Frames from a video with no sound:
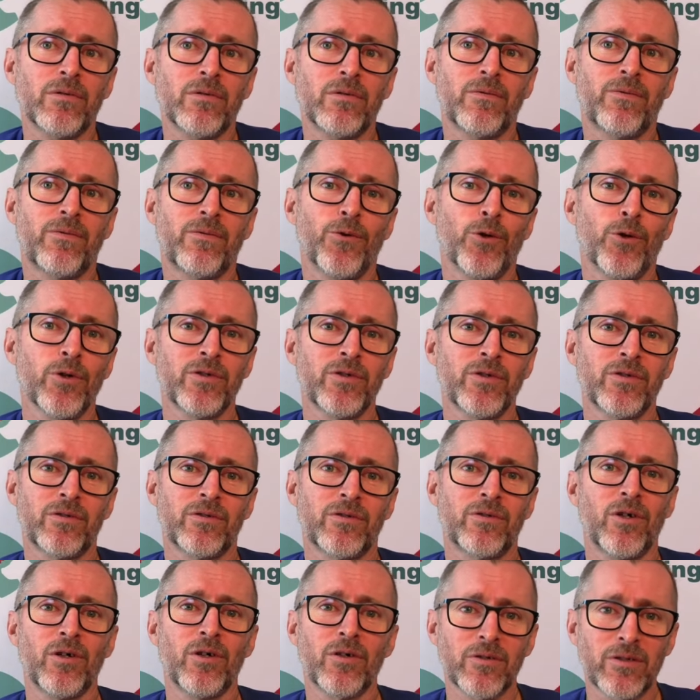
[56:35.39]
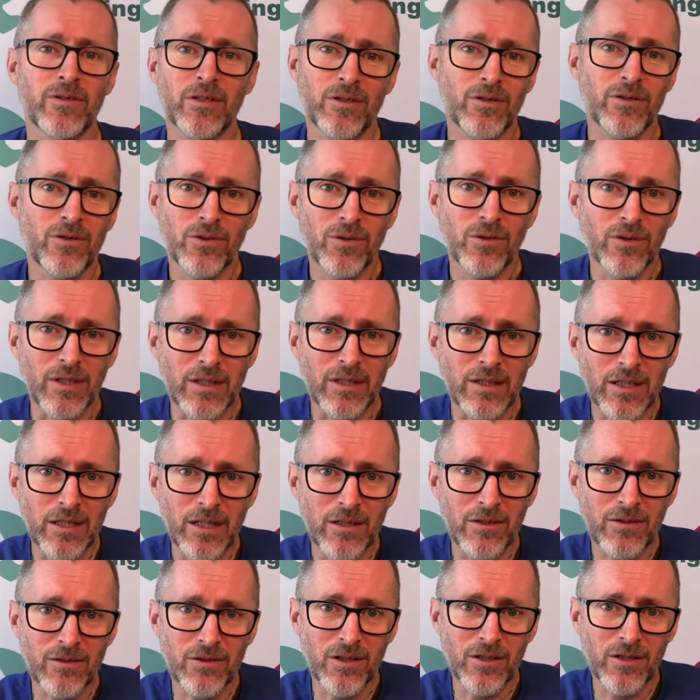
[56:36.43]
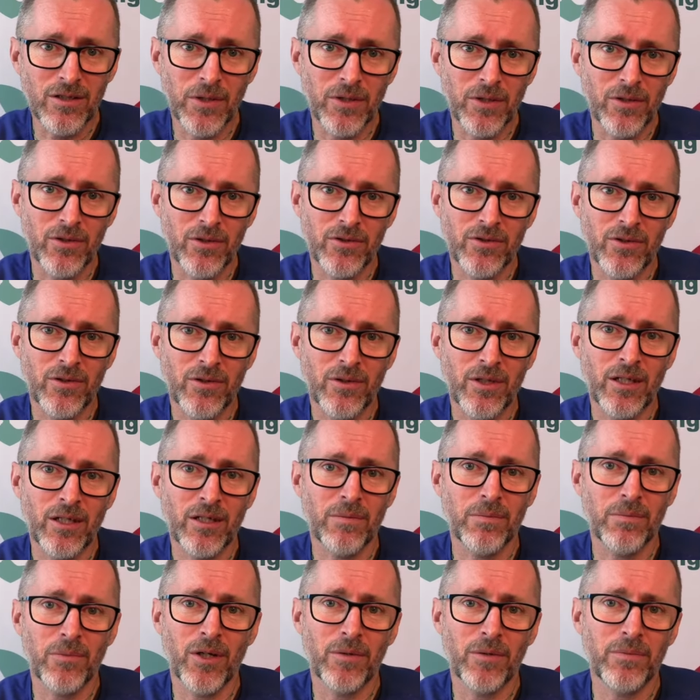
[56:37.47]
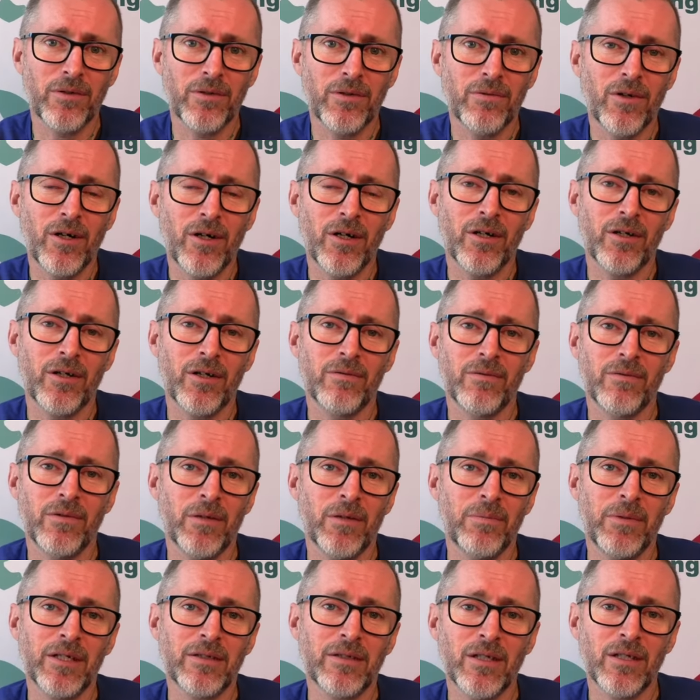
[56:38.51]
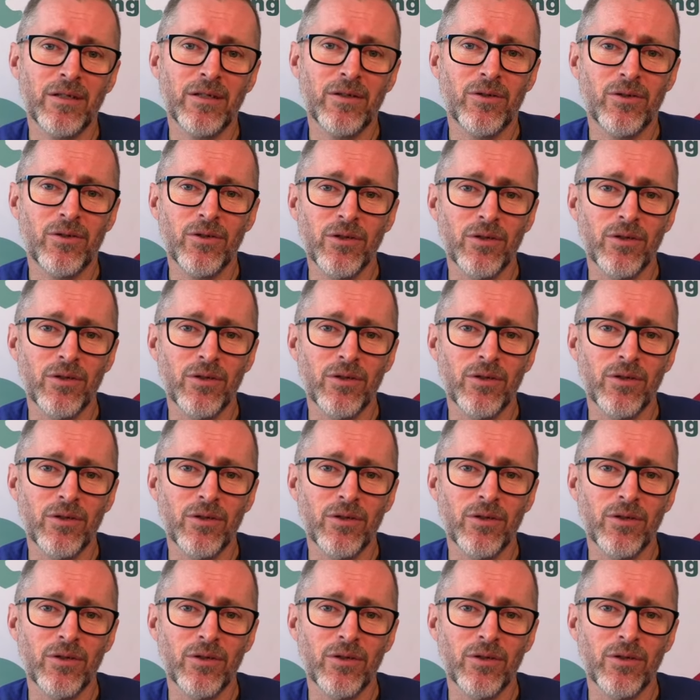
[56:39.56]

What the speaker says: force dogs into doing things just because you think it might be the best thing to do,